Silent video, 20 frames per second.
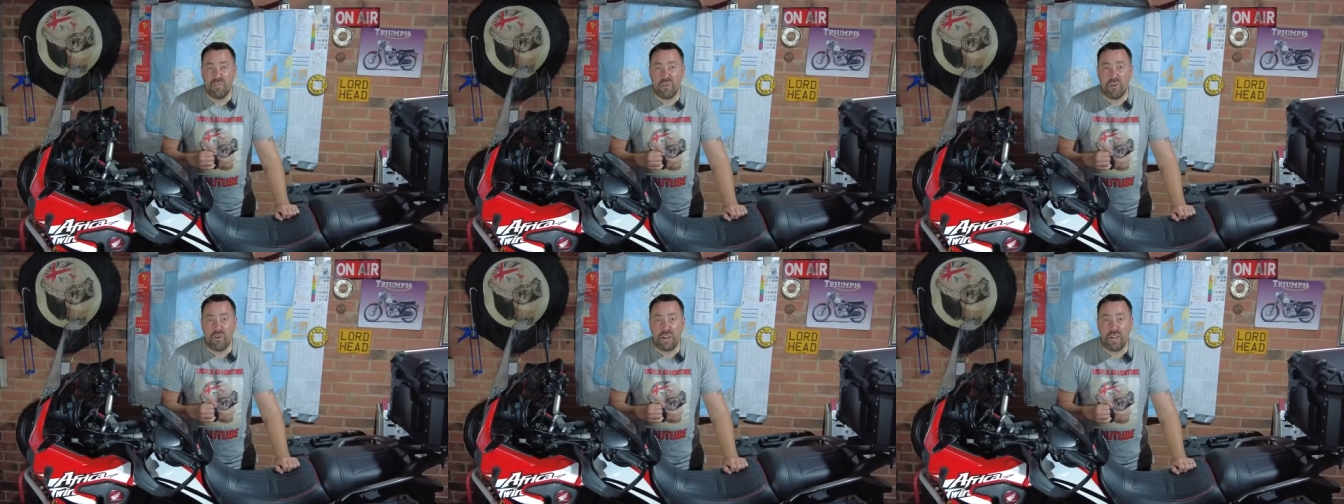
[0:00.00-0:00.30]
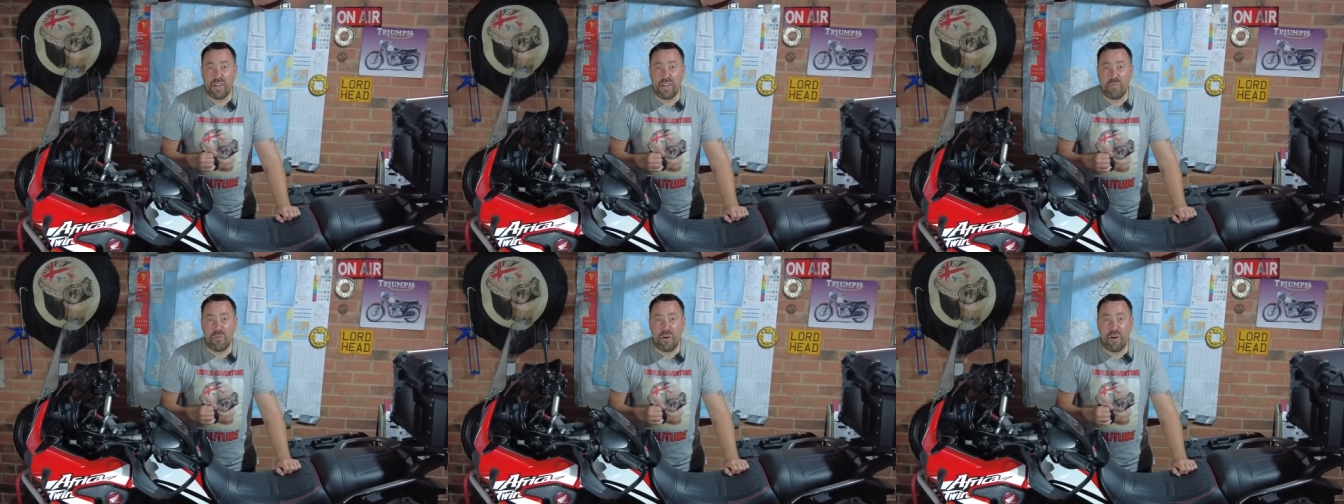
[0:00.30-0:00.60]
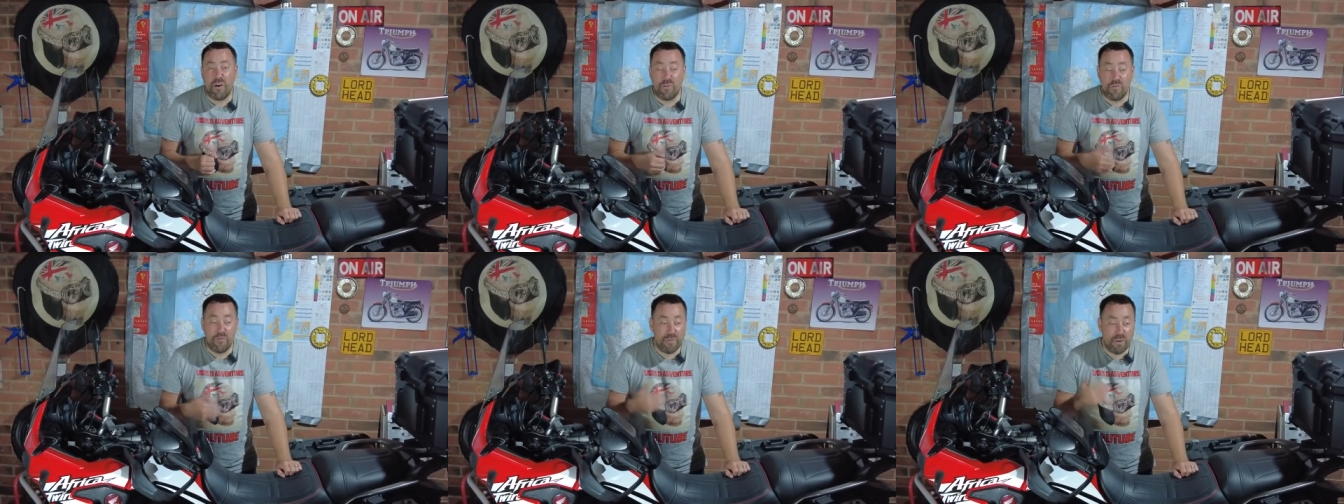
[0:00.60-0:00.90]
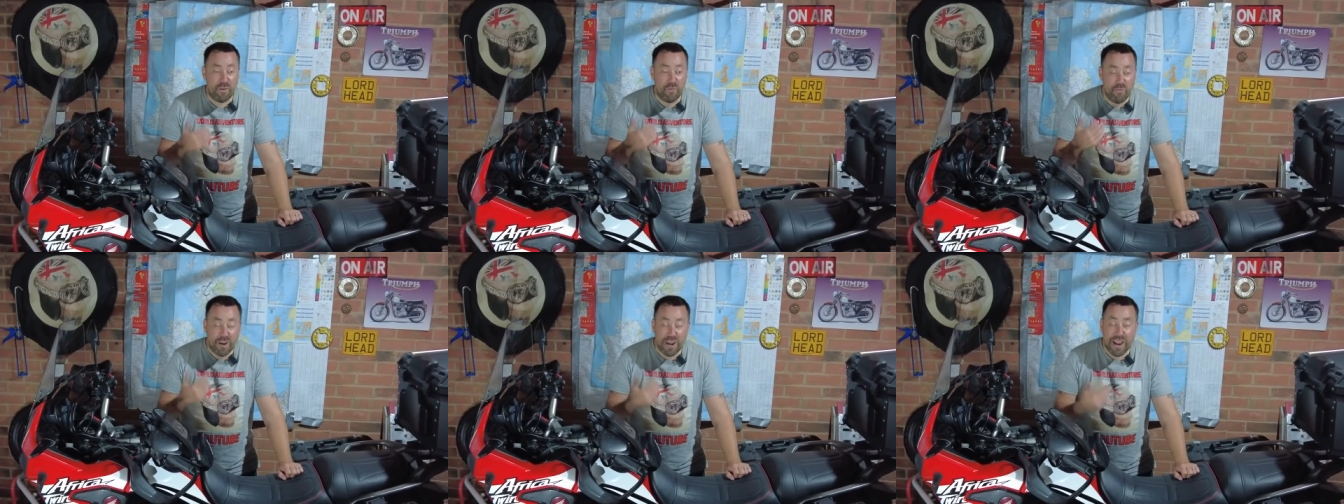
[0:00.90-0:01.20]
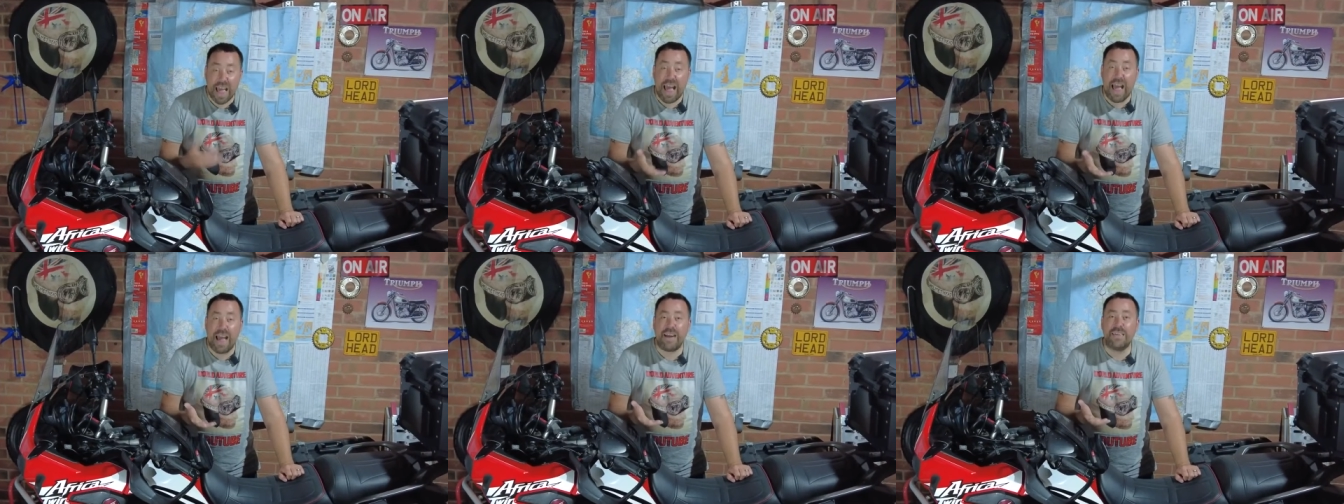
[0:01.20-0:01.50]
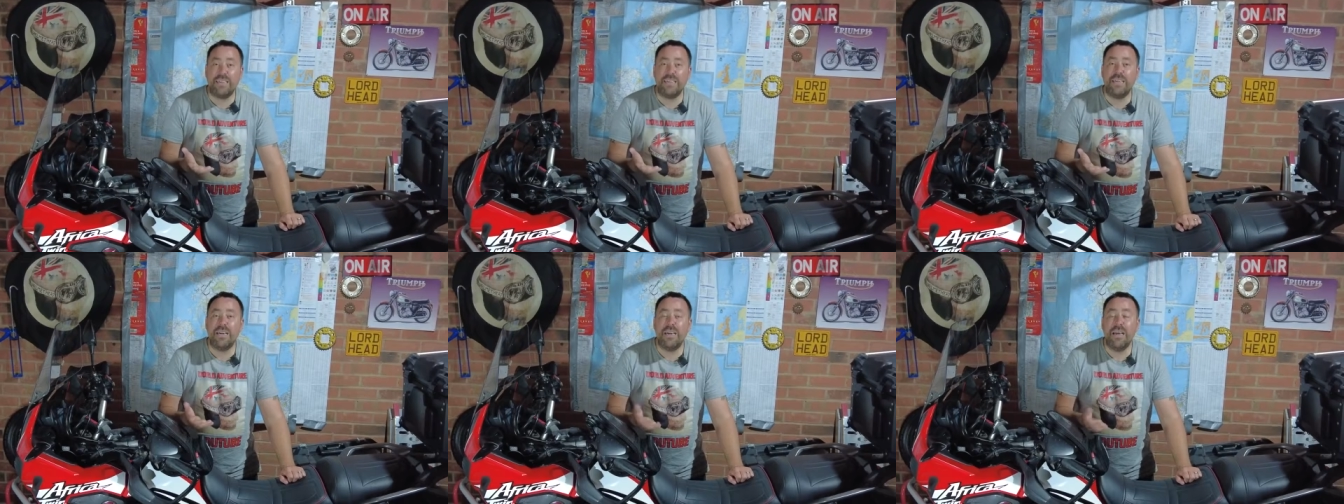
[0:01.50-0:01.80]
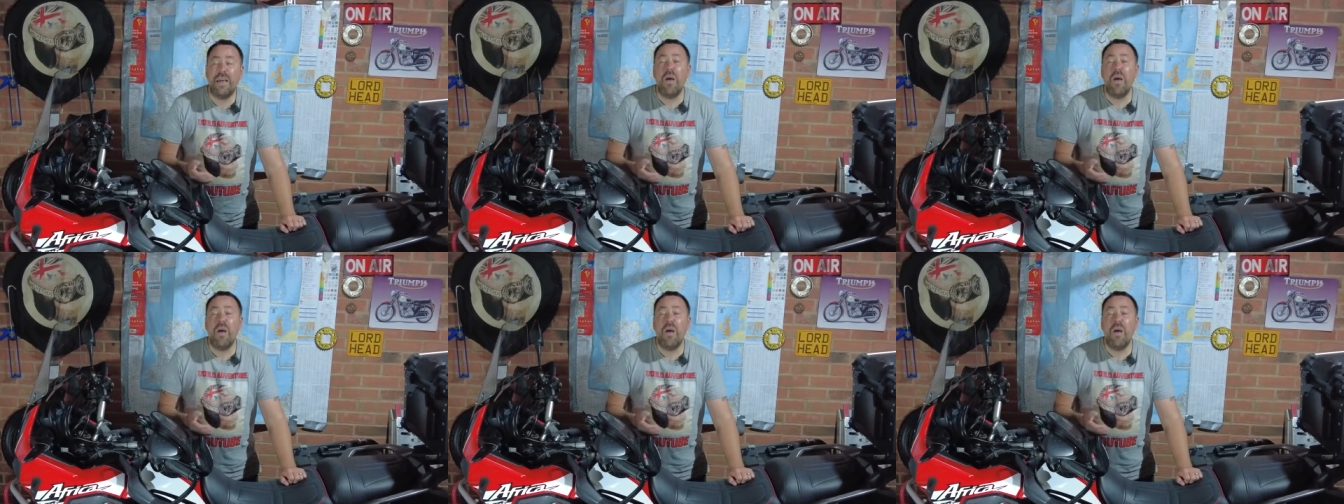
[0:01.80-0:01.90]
gone anywhere. I feel relaxed.